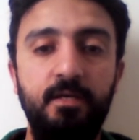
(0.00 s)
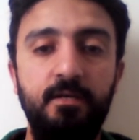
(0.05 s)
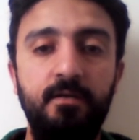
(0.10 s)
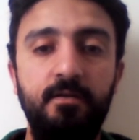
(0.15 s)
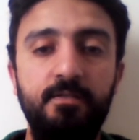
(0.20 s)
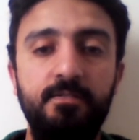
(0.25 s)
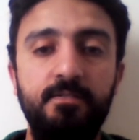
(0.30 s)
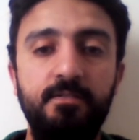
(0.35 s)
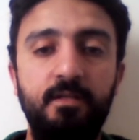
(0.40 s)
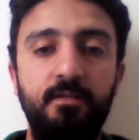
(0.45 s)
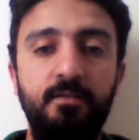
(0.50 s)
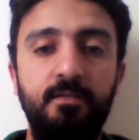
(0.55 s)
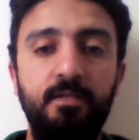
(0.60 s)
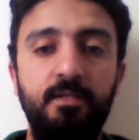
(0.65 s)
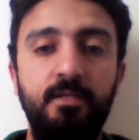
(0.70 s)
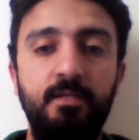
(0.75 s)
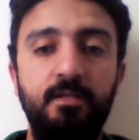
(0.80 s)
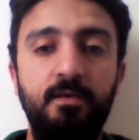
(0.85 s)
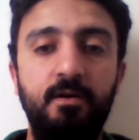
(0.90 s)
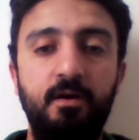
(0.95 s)

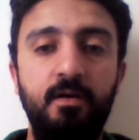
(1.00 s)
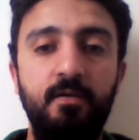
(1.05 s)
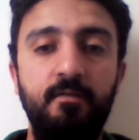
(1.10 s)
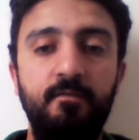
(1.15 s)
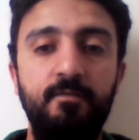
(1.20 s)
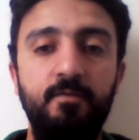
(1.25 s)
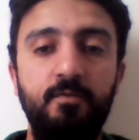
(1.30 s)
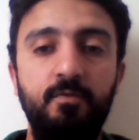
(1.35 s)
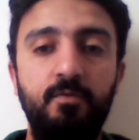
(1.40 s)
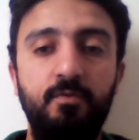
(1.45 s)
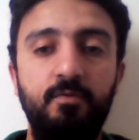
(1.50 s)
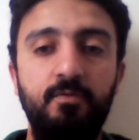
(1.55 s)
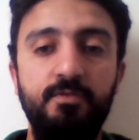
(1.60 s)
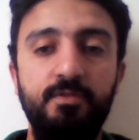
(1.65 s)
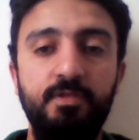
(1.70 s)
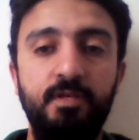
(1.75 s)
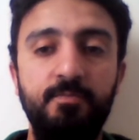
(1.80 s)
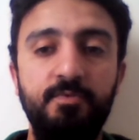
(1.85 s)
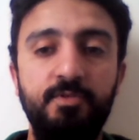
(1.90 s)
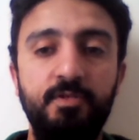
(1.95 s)
resulting in high fuel
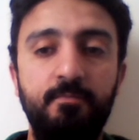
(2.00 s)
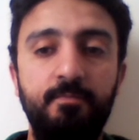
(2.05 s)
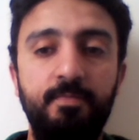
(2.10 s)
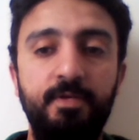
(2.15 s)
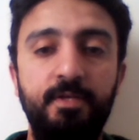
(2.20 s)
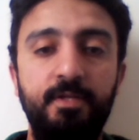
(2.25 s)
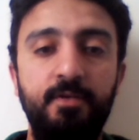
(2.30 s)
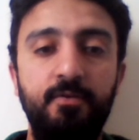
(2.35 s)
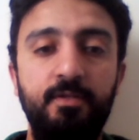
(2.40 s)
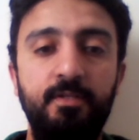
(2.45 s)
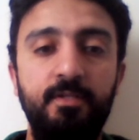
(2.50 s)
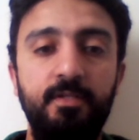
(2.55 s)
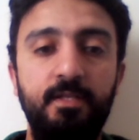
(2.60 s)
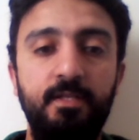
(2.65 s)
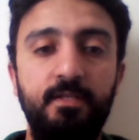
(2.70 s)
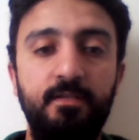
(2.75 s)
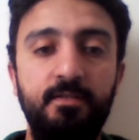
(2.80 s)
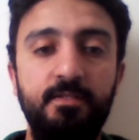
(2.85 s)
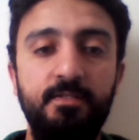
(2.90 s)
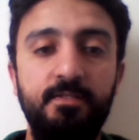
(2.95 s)
consumption per unit
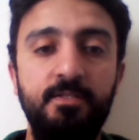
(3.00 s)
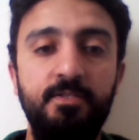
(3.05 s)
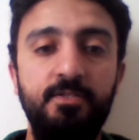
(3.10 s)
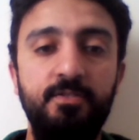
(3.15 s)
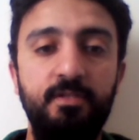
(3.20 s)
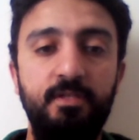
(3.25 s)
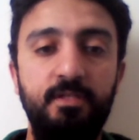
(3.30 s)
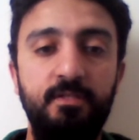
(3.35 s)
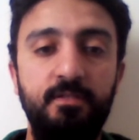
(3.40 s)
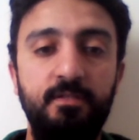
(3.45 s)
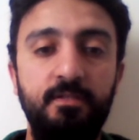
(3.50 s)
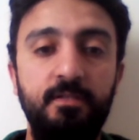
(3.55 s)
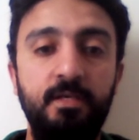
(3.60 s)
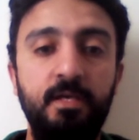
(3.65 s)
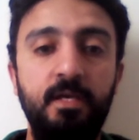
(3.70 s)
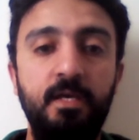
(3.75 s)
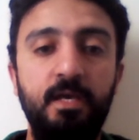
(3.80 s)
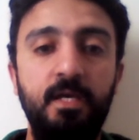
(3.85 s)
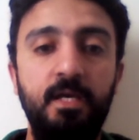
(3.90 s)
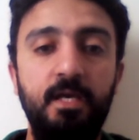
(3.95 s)
electricity generated
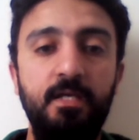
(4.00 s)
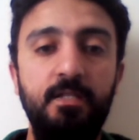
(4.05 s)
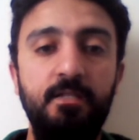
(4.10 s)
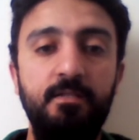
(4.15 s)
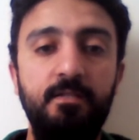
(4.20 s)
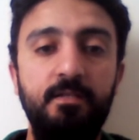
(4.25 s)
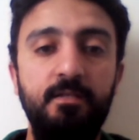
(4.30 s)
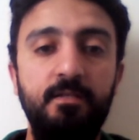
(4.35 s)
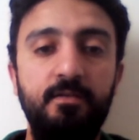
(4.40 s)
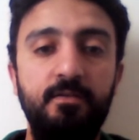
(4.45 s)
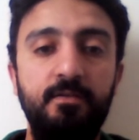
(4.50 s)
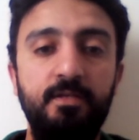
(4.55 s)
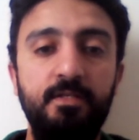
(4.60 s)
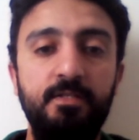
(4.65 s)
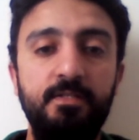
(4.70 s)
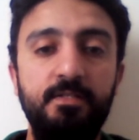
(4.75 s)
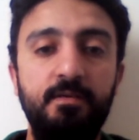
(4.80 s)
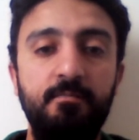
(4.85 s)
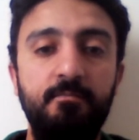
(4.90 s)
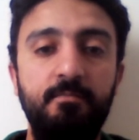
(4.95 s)
and
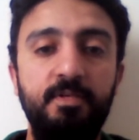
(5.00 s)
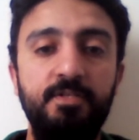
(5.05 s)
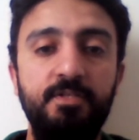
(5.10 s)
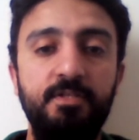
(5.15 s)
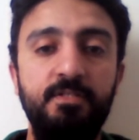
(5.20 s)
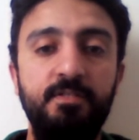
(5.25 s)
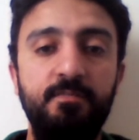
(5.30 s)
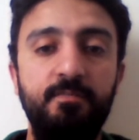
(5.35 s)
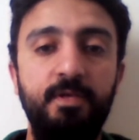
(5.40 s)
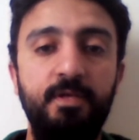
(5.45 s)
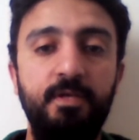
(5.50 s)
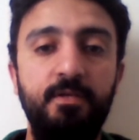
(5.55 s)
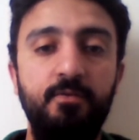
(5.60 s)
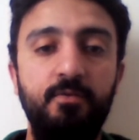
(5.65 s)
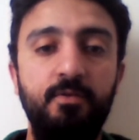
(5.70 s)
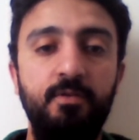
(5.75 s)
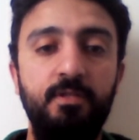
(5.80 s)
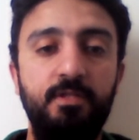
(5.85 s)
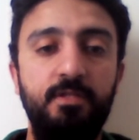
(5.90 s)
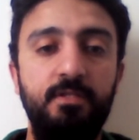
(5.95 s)
increased emissions per
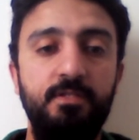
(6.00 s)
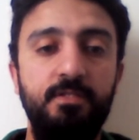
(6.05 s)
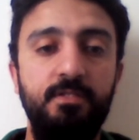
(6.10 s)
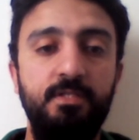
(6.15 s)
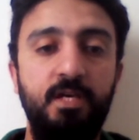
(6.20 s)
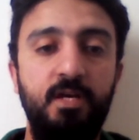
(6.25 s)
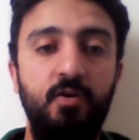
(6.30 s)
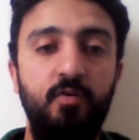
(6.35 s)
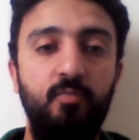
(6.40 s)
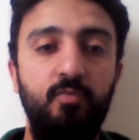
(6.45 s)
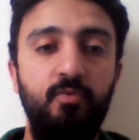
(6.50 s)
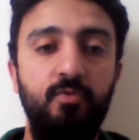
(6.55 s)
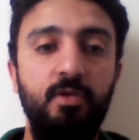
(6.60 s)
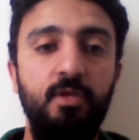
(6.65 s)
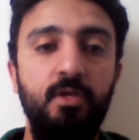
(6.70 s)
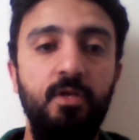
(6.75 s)
unit the output.